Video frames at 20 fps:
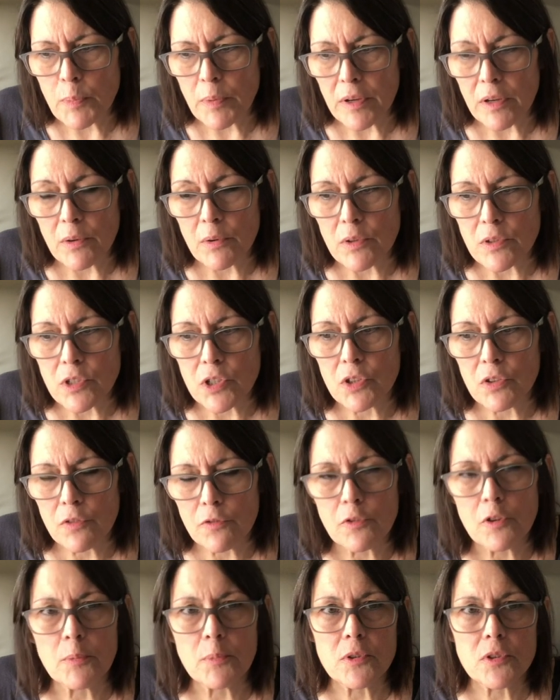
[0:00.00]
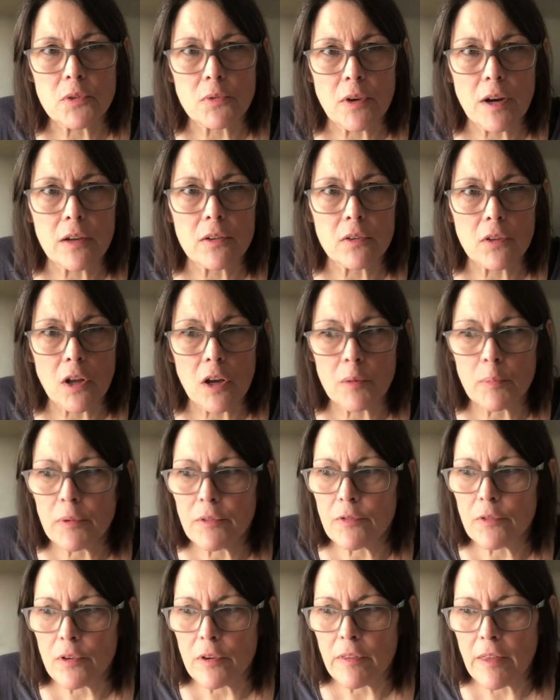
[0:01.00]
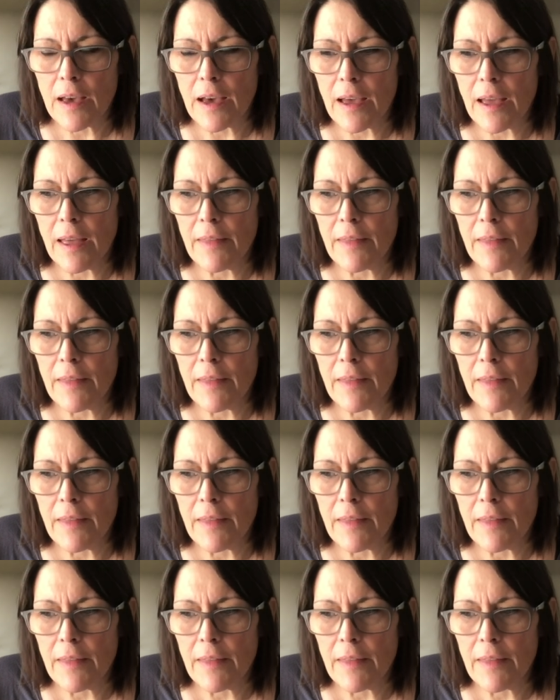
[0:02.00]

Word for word: but it was cuneiform was around long before that.